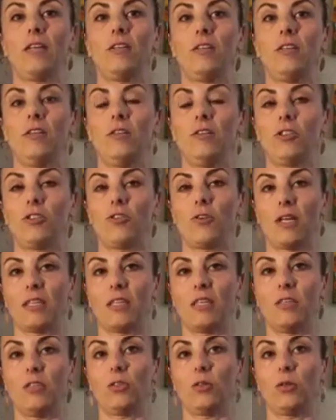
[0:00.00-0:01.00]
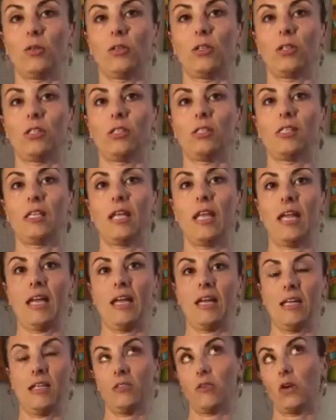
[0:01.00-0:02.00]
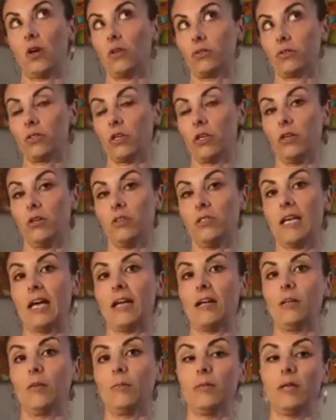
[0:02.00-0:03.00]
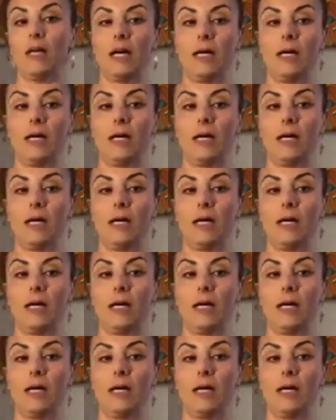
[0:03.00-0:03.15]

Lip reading: to strengthen the shoulders and also to help